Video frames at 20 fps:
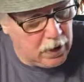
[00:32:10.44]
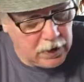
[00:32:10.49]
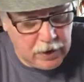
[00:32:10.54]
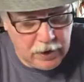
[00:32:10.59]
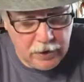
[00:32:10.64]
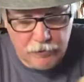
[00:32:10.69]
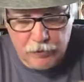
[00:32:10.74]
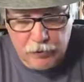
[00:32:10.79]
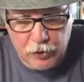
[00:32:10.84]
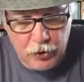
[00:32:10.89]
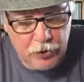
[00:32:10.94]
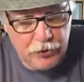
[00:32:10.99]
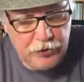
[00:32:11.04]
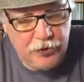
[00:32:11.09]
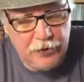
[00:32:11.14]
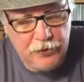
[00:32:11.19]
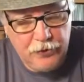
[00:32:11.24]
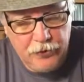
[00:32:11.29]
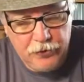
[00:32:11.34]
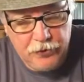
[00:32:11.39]

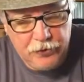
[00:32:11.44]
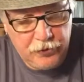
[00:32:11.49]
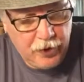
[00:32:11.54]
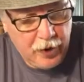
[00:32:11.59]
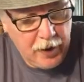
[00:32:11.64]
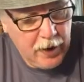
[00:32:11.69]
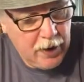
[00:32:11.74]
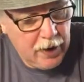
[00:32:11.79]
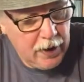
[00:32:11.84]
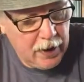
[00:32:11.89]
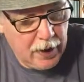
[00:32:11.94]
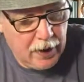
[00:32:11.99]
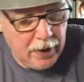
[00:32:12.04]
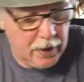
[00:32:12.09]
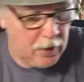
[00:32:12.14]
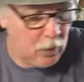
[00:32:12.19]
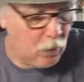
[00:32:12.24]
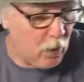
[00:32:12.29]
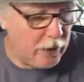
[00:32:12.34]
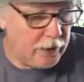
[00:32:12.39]
Conversions.
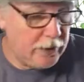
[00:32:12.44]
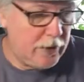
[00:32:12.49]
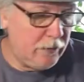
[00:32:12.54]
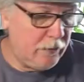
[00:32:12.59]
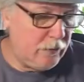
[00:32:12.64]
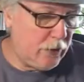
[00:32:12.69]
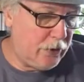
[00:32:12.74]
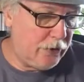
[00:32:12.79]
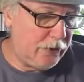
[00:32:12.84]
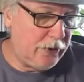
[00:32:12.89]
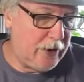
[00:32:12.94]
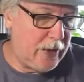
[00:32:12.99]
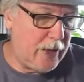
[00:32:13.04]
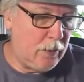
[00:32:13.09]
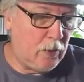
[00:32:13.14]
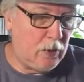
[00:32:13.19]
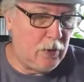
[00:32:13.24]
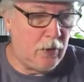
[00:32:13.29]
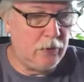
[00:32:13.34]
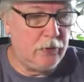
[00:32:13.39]
One conversion I
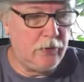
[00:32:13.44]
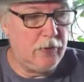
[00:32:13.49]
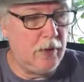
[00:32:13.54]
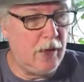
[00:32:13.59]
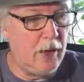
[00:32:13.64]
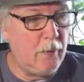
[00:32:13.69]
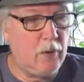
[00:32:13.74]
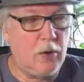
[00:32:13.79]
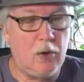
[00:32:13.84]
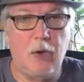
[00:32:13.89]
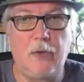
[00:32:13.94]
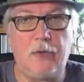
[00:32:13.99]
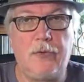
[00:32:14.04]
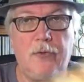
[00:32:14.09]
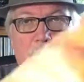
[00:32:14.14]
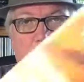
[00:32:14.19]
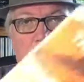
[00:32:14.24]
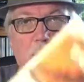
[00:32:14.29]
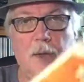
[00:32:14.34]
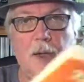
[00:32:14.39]
will go
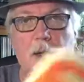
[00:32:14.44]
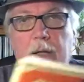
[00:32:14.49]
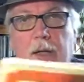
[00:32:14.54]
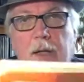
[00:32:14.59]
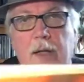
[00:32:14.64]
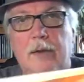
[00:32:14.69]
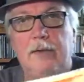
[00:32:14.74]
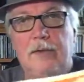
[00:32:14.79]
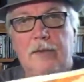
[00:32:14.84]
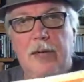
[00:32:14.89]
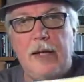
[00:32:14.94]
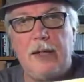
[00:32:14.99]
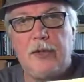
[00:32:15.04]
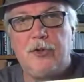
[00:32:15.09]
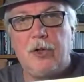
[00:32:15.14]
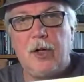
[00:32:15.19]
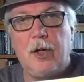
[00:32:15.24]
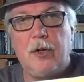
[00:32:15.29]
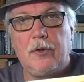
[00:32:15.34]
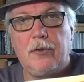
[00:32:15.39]
to. Tank
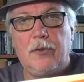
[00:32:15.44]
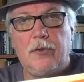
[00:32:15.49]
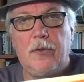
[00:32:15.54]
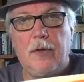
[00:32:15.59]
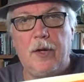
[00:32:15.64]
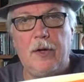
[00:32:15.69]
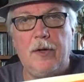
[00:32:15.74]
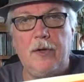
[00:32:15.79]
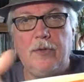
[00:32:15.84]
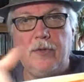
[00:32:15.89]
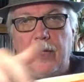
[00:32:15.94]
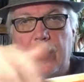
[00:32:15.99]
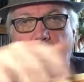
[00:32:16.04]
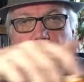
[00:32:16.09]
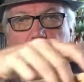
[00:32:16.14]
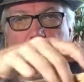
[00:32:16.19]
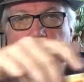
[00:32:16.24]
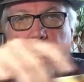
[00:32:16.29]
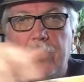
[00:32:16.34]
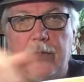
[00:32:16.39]
charts. There is a
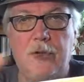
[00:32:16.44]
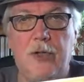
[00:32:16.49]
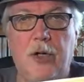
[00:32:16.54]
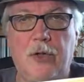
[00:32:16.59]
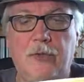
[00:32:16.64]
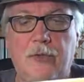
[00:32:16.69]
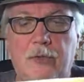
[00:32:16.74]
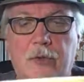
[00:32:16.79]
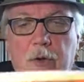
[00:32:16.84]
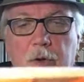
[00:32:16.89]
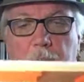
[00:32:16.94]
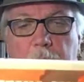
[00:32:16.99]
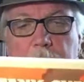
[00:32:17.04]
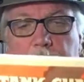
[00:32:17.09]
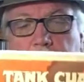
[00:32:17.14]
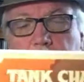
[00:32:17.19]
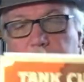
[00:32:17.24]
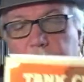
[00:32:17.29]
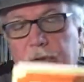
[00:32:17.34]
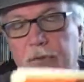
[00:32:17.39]
tank charts group.
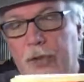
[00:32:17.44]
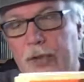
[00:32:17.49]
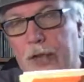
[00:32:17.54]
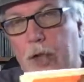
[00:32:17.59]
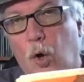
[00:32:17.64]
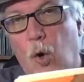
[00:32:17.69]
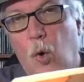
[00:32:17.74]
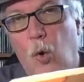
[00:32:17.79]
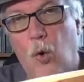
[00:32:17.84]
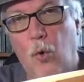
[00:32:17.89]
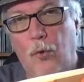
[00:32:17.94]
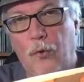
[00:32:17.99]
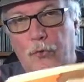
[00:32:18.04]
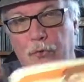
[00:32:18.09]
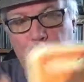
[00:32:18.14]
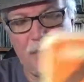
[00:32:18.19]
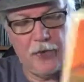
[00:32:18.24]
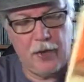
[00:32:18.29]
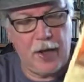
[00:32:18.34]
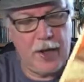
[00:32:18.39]
This is an old
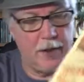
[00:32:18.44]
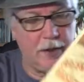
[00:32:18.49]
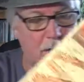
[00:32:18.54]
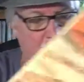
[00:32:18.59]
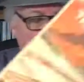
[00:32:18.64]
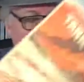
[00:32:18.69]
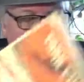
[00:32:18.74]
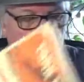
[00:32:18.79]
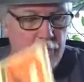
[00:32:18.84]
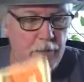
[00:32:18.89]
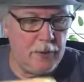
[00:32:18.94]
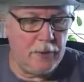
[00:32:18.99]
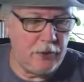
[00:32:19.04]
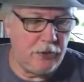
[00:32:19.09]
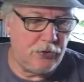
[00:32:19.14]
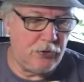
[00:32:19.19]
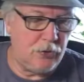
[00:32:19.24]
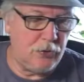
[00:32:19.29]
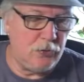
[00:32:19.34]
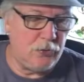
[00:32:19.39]
set of
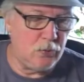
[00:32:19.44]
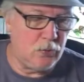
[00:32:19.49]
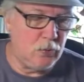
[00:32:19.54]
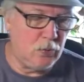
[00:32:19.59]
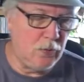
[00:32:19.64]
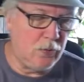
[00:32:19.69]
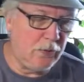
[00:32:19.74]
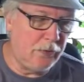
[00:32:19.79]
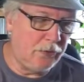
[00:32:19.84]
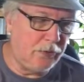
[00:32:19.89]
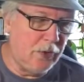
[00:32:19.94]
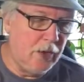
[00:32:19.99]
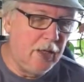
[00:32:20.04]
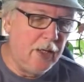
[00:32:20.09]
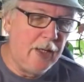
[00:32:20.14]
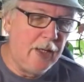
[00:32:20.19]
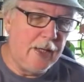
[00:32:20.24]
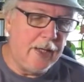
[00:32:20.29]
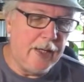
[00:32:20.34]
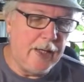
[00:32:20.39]
miniatures rules,
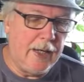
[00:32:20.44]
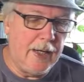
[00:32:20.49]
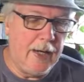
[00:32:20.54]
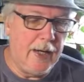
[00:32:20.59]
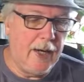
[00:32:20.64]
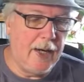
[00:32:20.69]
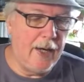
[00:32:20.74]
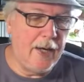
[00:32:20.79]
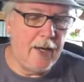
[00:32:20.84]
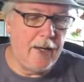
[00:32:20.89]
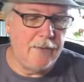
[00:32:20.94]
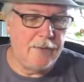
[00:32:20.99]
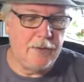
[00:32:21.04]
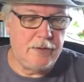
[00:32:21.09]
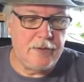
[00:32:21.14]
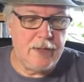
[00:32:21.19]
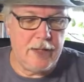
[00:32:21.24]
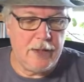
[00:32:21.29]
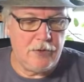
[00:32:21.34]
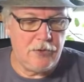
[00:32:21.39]
and the
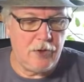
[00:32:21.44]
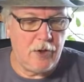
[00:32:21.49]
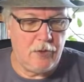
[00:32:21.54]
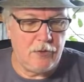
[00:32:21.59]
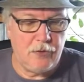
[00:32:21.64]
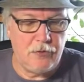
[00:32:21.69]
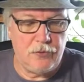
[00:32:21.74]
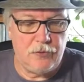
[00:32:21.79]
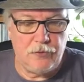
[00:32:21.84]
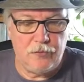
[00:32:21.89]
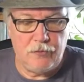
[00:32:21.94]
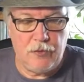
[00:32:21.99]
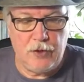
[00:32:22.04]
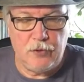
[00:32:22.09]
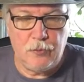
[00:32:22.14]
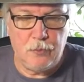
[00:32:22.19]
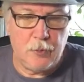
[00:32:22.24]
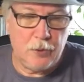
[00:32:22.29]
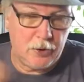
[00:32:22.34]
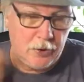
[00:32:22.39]
tank charts
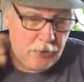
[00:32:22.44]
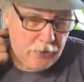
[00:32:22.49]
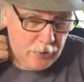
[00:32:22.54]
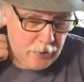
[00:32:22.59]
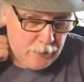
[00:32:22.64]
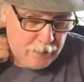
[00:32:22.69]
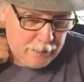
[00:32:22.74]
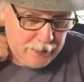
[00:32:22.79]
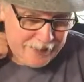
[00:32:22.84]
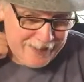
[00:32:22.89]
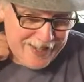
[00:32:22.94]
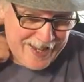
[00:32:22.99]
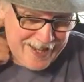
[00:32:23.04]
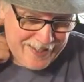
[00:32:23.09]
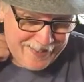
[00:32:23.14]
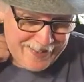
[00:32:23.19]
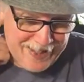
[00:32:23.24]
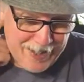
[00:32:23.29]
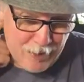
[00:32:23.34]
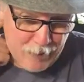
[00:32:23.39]
Facebook group, and
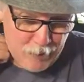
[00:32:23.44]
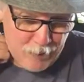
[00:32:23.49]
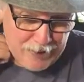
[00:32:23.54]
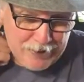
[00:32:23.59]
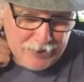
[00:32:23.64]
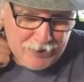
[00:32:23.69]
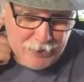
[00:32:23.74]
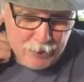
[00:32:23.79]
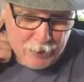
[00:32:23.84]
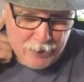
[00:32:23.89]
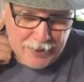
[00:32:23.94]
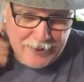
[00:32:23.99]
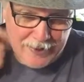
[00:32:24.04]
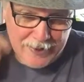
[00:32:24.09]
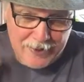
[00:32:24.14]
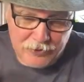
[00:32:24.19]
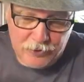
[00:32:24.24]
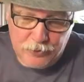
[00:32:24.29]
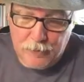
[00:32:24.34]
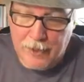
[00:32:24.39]
that they are redoing
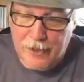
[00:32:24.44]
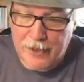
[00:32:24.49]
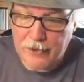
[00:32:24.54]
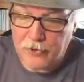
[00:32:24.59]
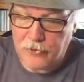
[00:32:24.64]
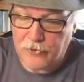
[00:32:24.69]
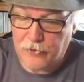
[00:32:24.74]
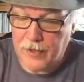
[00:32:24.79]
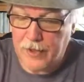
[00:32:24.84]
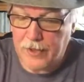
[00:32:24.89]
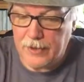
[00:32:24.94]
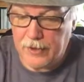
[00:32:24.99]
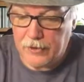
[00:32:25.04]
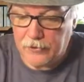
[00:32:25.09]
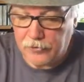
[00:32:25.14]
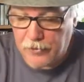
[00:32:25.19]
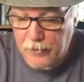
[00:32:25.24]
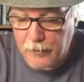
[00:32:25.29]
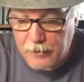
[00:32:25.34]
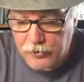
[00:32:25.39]
this. My understanding is
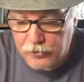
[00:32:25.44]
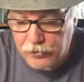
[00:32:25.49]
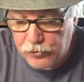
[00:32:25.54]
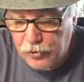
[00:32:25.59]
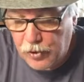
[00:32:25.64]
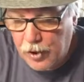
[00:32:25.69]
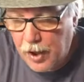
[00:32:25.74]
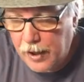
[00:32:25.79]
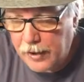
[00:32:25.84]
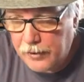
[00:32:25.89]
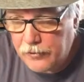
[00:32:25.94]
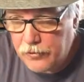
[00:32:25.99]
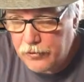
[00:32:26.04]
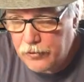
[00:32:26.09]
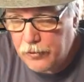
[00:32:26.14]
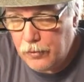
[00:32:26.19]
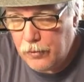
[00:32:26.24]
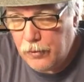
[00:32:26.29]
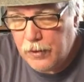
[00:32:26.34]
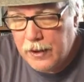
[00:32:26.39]
someone is trying
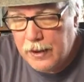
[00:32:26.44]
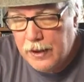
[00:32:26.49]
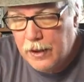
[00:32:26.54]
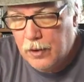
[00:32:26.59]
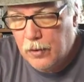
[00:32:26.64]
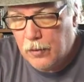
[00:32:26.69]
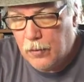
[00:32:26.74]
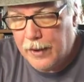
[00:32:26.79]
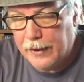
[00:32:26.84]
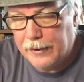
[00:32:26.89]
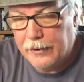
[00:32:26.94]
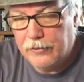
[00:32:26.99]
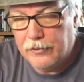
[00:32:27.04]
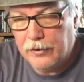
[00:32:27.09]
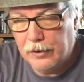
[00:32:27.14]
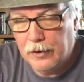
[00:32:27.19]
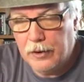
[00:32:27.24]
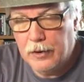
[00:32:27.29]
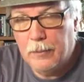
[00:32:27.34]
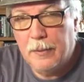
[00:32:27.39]
to, while it's
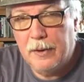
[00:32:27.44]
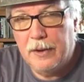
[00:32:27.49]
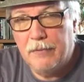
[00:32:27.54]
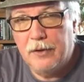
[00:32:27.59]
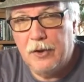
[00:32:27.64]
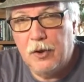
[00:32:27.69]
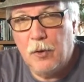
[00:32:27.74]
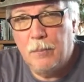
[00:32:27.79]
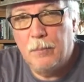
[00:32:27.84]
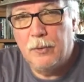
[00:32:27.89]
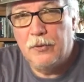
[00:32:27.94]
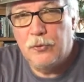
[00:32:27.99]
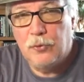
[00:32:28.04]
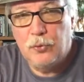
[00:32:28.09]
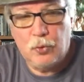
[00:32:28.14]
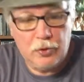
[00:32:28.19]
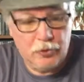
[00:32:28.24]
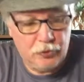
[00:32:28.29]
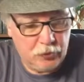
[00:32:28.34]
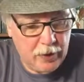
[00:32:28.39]
a little bit of an open
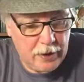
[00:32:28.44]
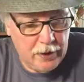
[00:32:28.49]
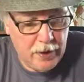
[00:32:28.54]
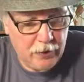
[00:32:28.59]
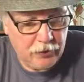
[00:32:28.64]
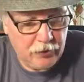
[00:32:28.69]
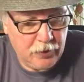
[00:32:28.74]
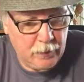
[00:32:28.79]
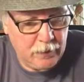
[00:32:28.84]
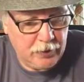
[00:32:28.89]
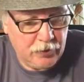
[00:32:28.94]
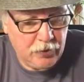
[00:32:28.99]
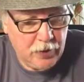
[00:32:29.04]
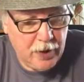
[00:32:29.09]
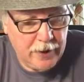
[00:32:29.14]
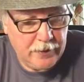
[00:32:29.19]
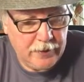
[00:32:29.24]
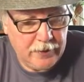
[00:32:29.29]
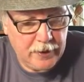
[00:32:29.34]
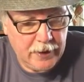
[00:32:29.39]
source right now, someone's
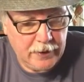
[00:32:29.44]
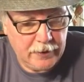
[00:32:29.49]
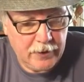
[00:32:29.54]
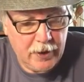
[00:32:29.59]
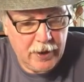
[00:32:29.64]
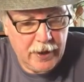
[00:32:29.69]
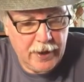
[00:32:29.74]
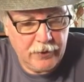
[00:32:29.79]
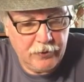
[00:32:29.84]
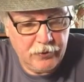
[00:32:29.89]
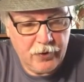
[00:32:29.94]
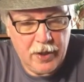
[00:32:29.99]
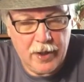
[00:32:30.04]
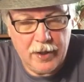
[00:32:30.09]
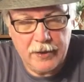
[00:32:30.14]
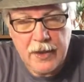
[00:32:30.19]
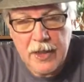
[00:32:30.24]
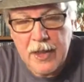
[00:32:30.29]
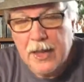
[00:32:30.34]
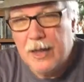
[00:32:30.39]
trying to get their hands
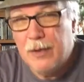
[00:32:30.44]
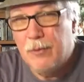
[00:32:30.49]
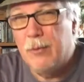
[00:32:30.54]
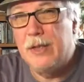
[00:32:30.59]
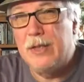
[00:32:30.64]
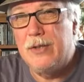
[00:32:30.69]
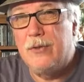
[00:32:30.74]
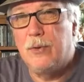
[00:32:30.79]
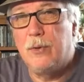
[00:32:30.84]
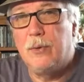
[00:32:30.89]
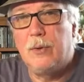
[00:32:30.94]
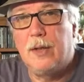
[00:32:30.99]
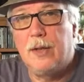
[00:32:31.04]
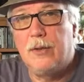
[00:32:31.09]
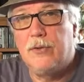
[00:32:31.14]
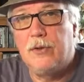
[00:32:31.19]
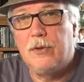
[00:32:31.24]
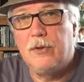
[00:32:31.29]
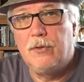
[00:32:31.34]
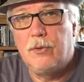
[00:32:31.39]
on and redo
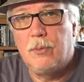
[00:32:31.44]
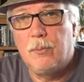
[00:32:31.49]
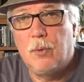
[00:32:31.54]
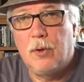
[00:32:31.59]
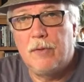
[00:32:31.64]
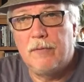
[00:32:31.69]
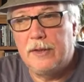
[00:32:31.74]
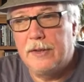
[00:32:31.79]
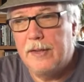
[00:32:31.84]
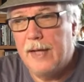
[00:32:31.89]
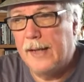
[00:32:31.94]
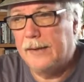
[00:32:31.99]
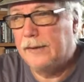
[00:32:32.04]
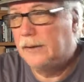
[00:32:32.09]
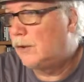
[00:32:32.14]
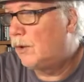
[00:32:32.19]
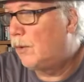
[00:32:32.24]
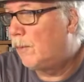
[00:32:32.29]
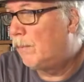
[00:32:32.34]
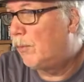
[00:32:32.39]
this into more of a
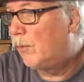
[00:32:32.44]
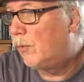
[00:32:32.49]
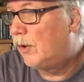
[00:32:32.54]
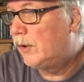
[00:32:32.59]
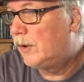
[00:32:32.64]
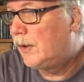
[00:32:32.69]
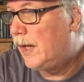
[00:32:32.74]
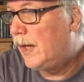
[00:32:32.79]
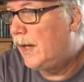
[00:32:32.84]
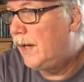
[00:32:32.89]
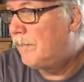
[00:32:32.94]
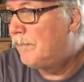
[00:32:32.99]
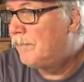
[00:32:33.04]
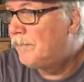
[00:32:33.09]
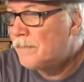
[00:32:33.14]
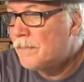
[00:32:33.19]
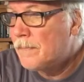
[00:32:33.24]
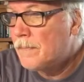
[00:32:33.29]
tactical board game.